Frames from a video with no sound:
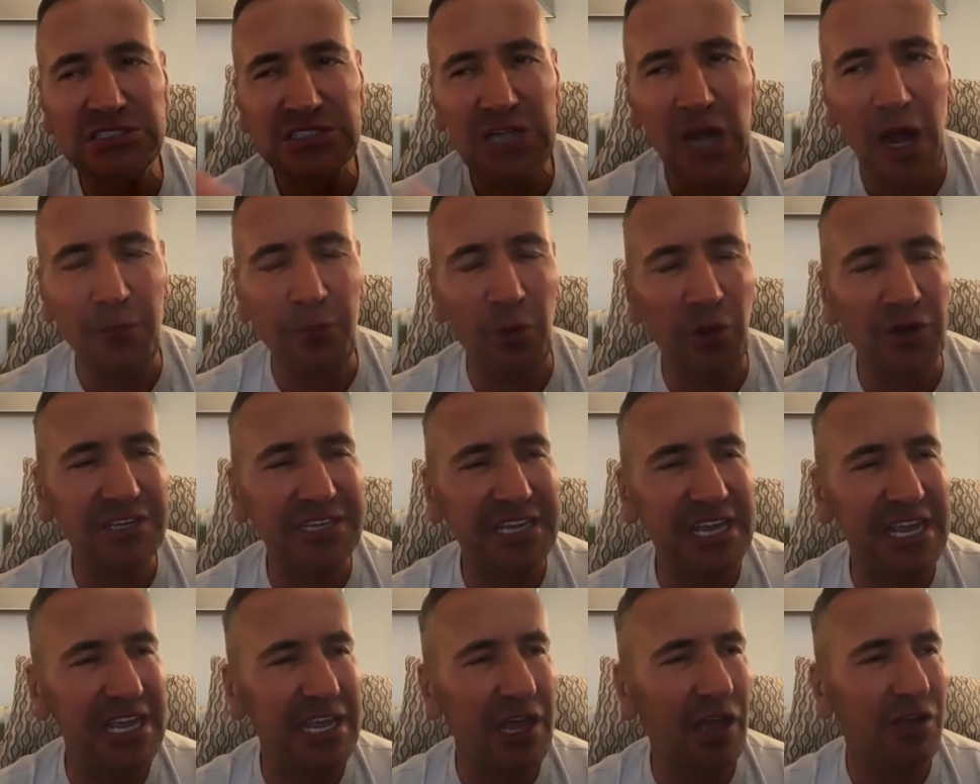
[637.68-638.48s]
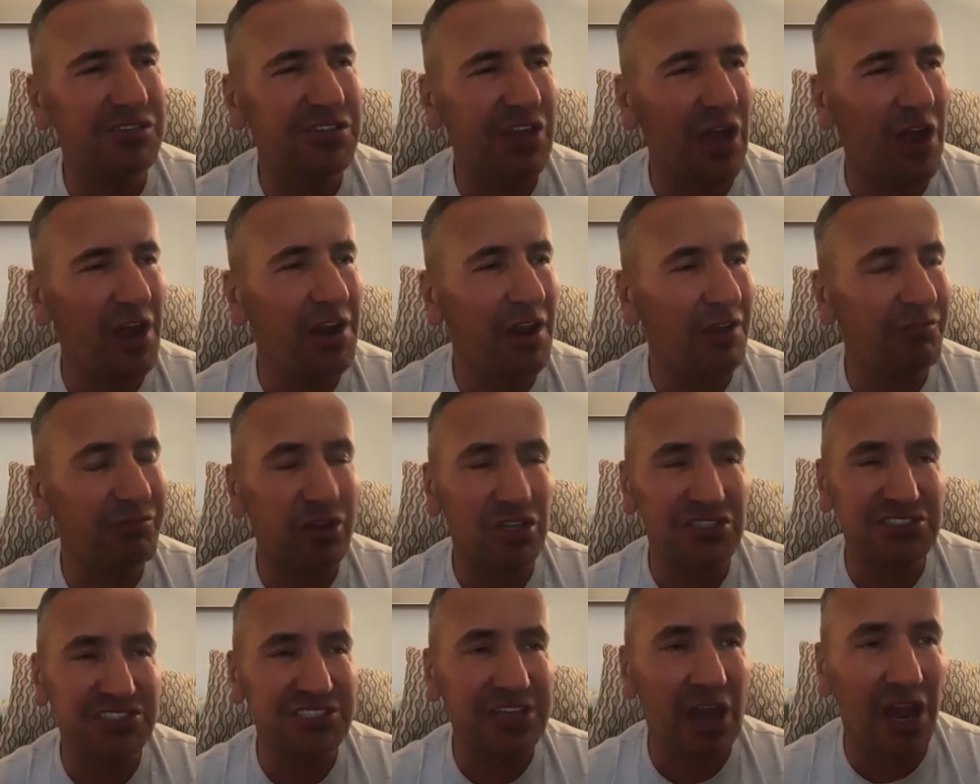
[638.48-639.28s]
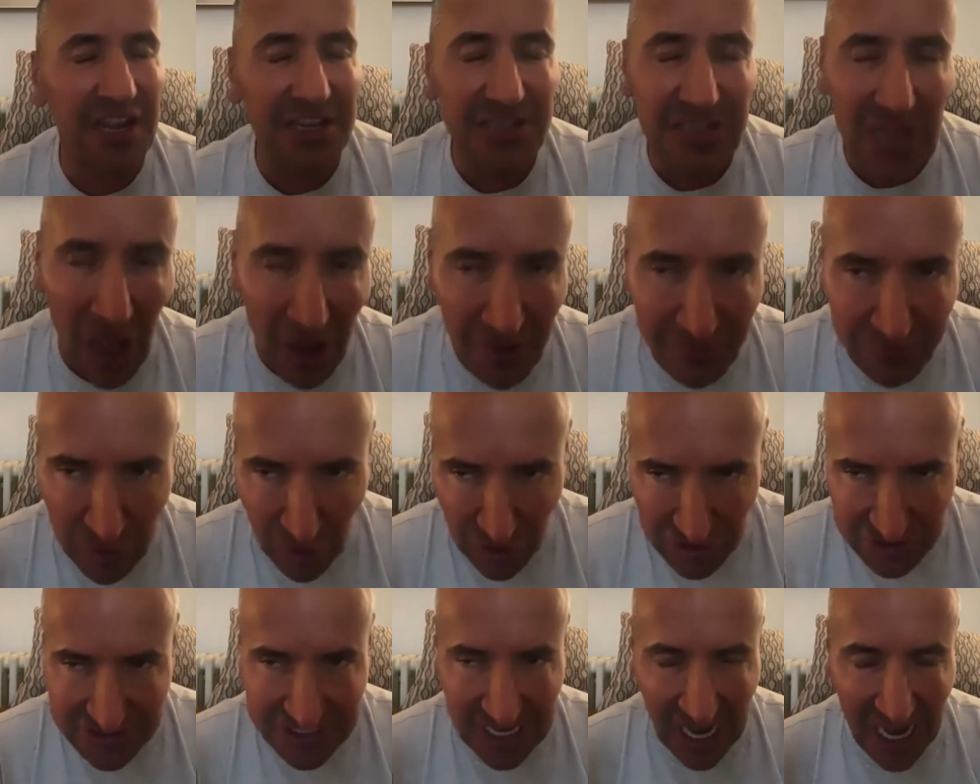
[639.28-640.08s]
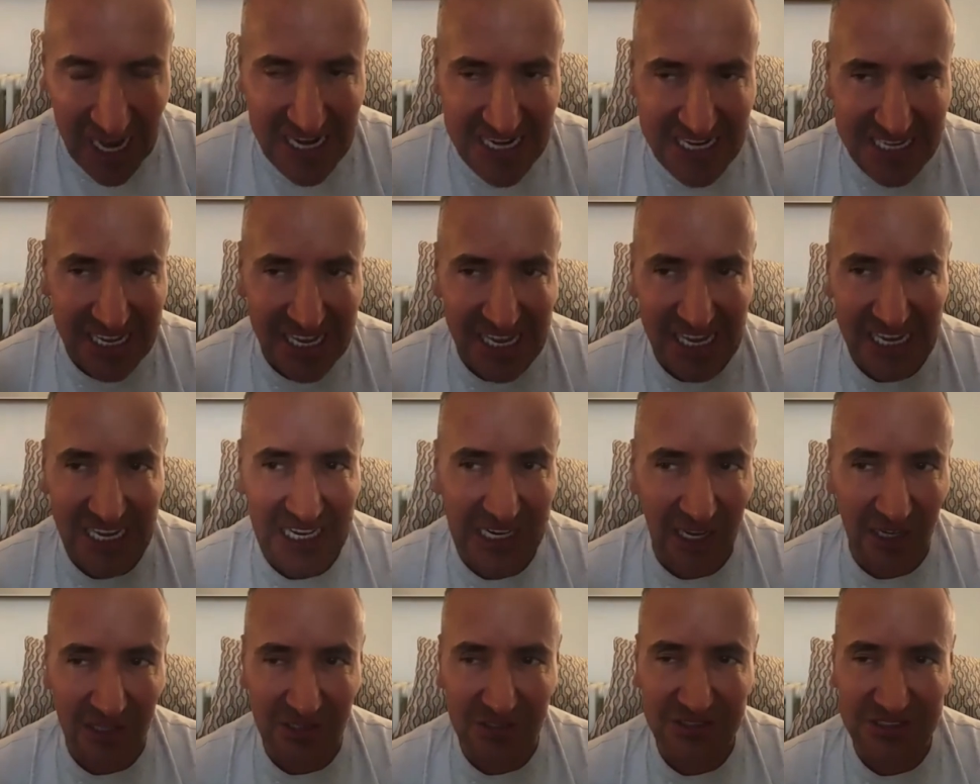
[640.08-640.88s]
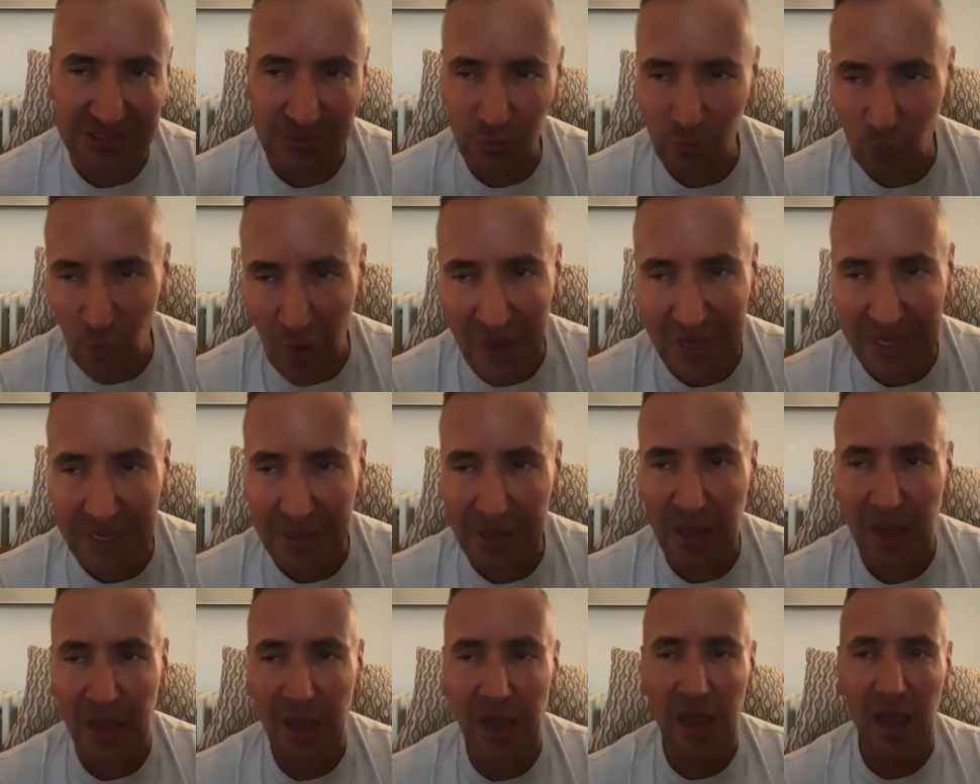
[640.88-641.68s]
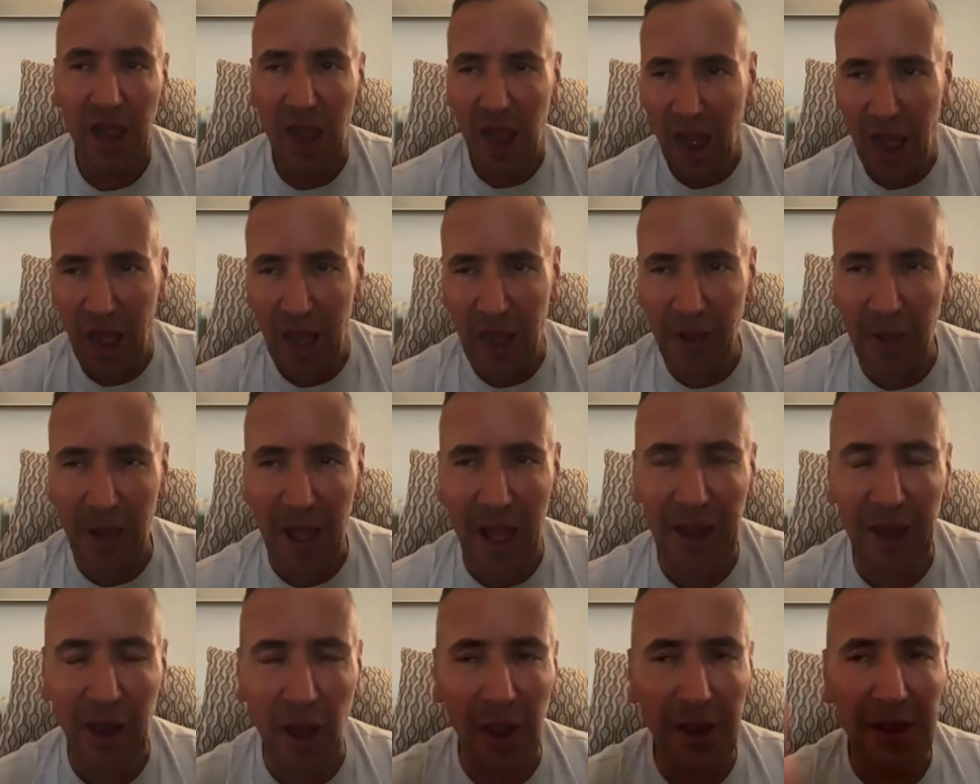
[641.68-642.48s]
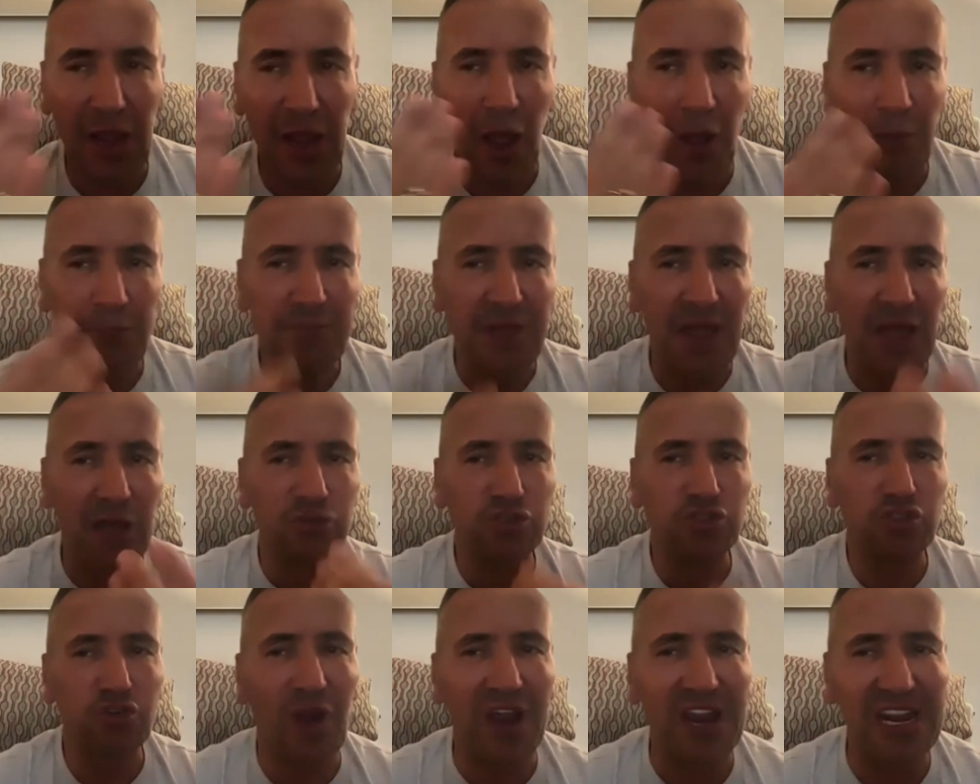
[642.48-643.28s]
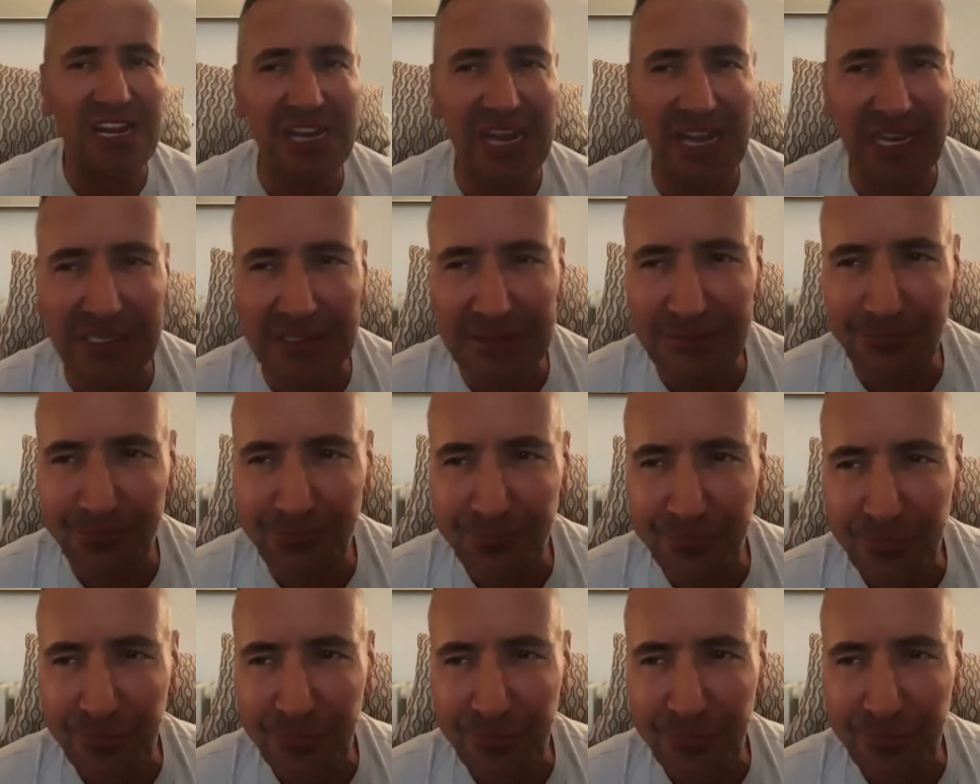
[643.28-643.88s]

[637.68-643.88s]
I'm on a keto diet, and I've lost 8 kilos in weight, and I'm now training.